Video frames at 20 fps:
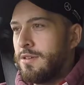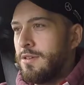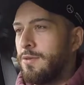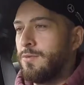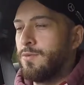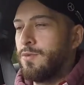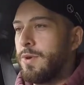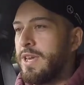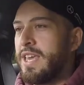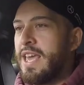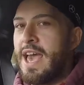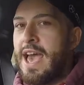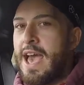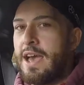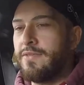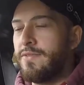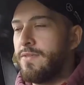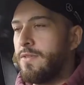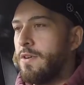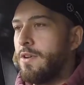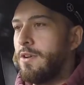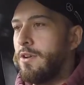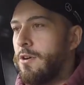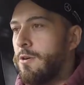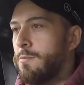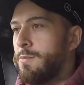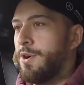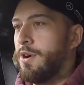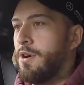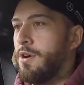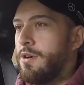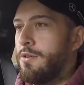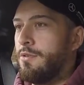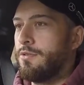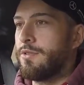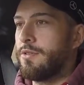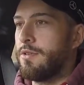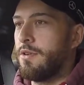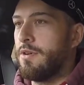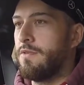we have a lot of
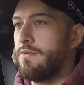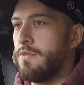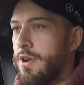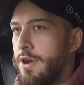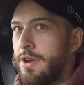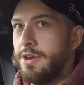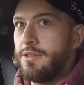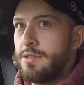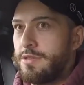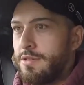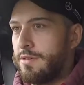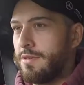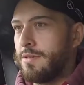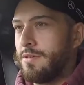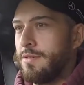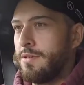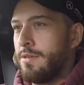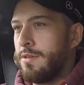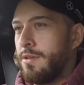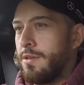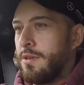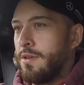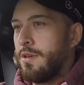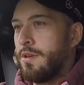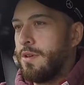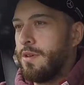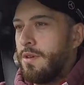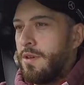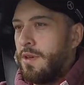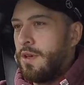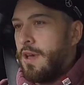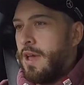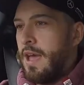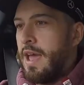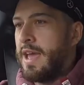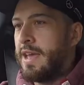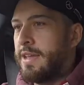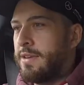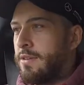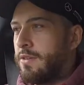potholes on our roads,
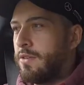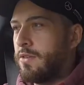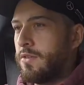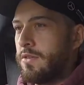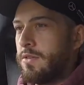and